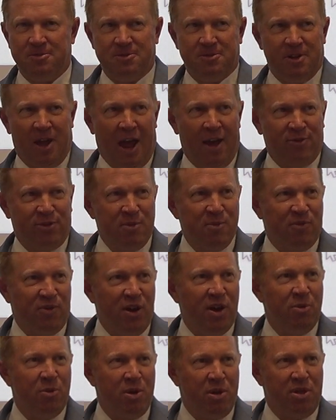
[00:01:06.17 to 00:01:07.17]
have some
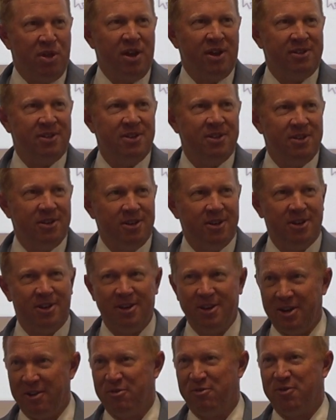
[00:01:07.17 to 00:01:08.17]
fun with it.
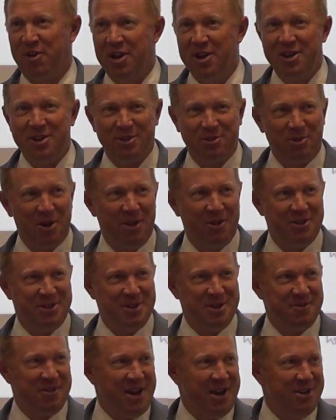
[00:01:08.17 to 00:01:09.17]
Fun is
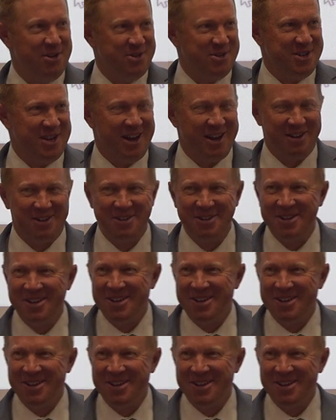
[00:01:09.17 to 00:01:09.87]
relative, I understand.